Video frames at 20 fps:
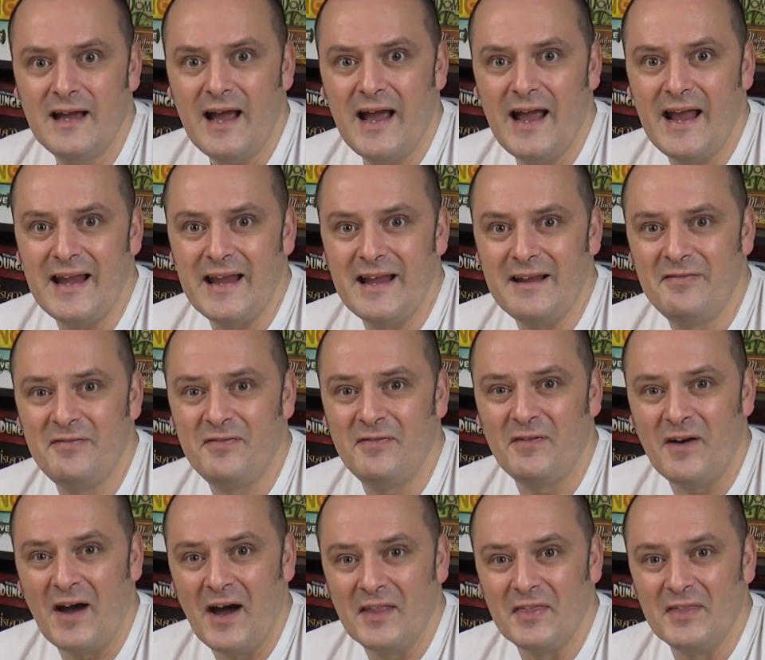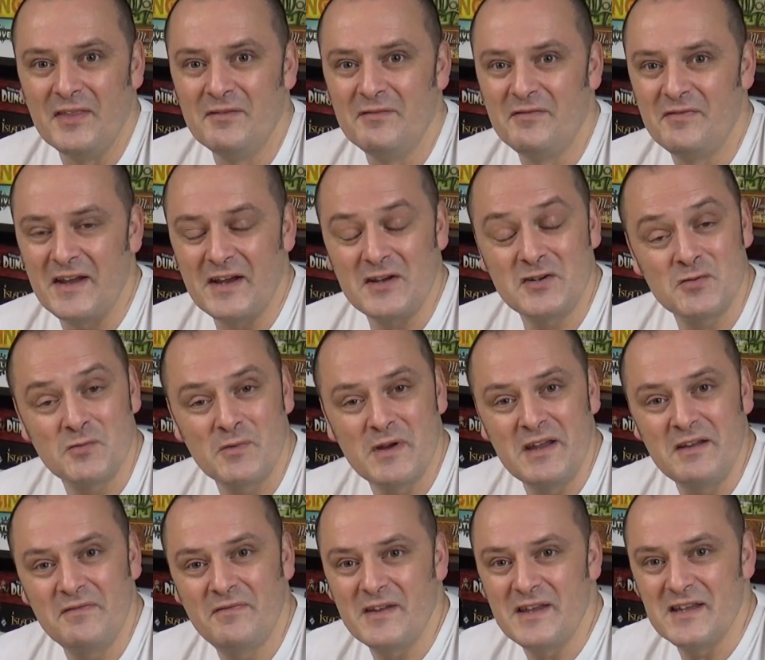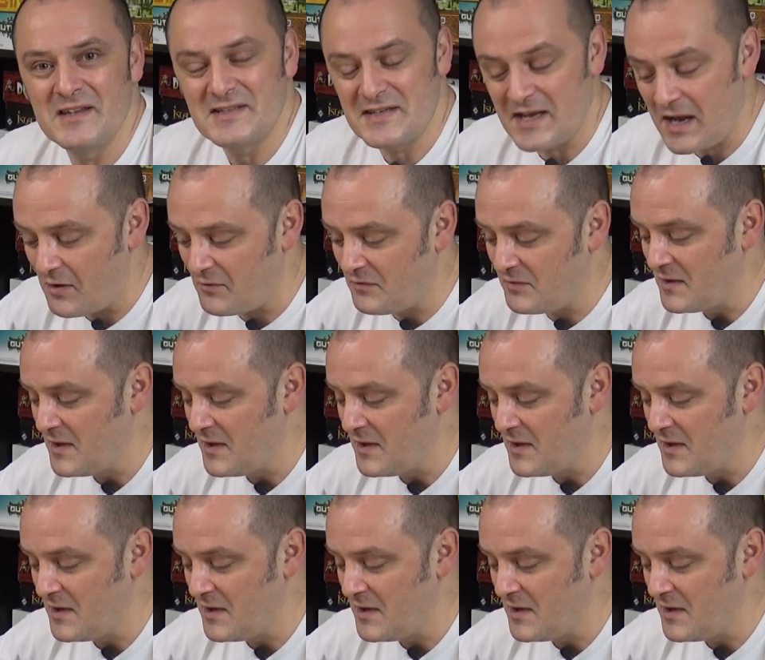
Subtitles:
a fun victory for yourself.